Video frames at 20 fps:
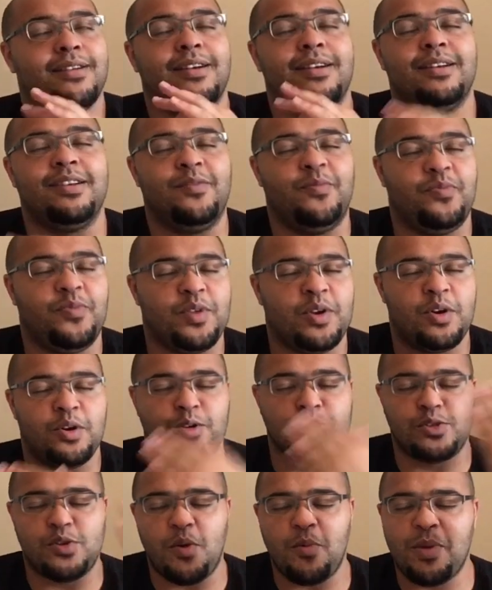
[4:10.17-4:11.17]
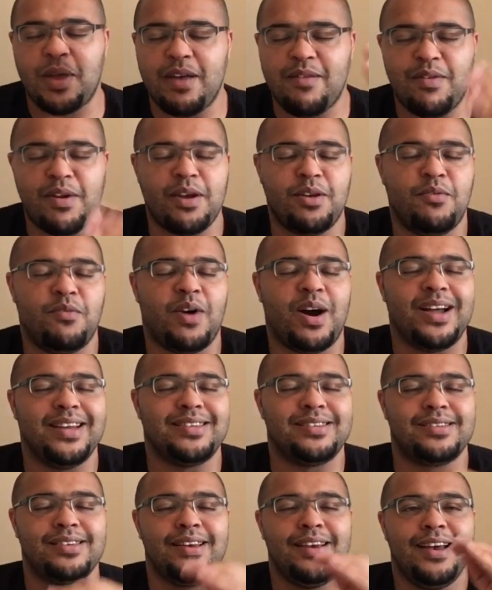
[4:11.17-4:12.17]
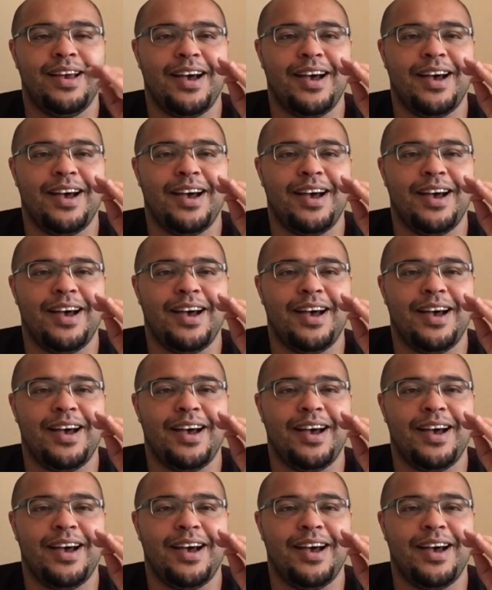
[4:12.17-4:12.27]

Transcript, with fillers: uh, stop giving advice